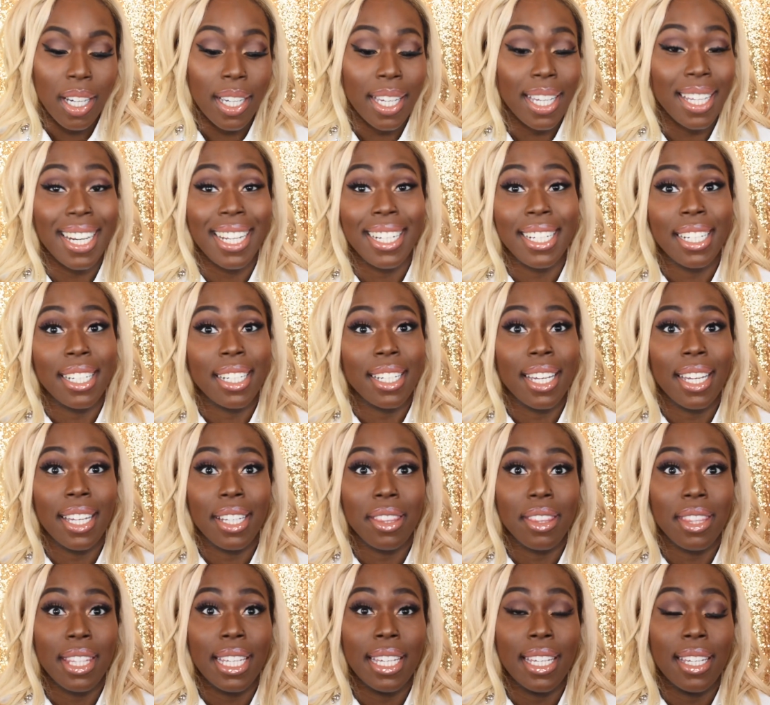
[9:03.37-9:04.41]
Again, I didn't
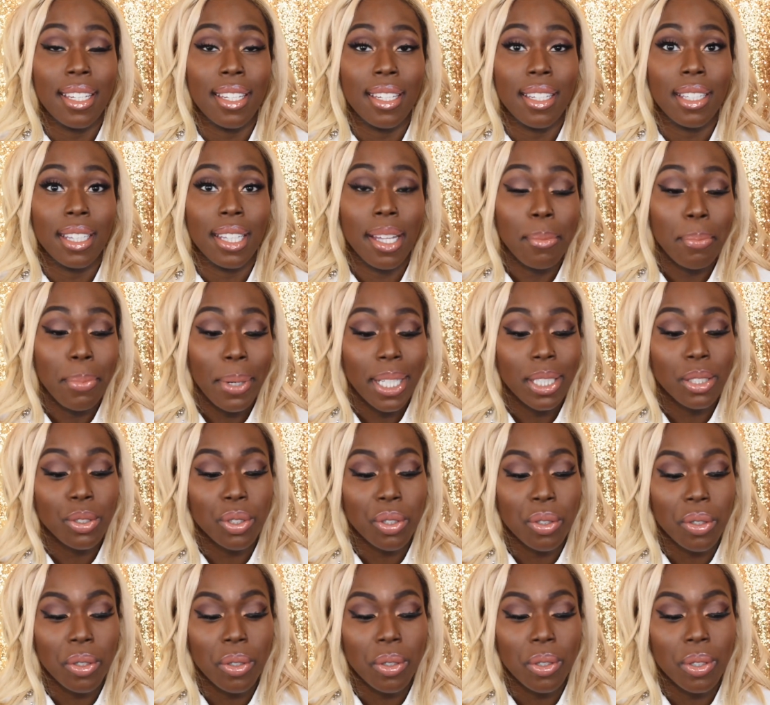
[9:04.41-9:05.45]
get the lip
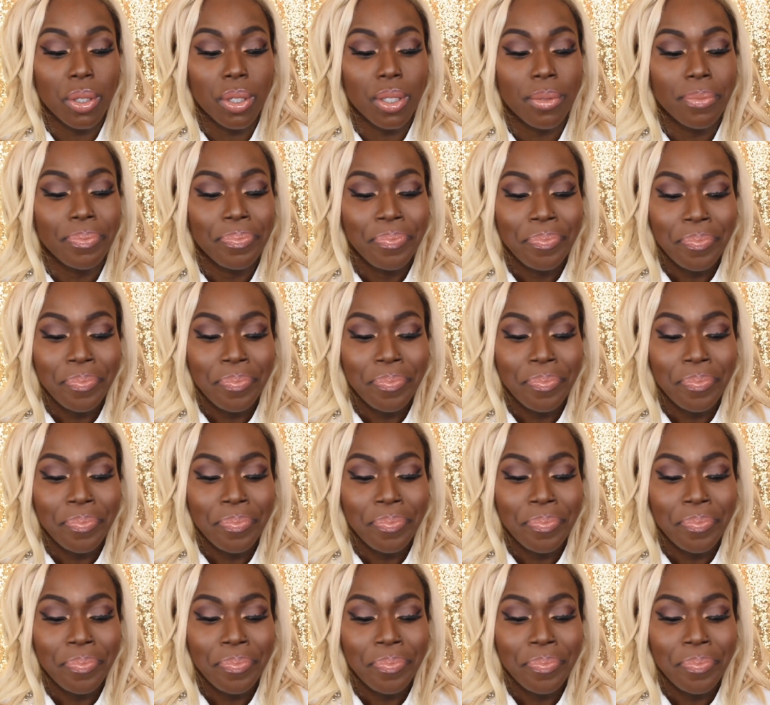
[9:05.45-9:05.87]
pencils,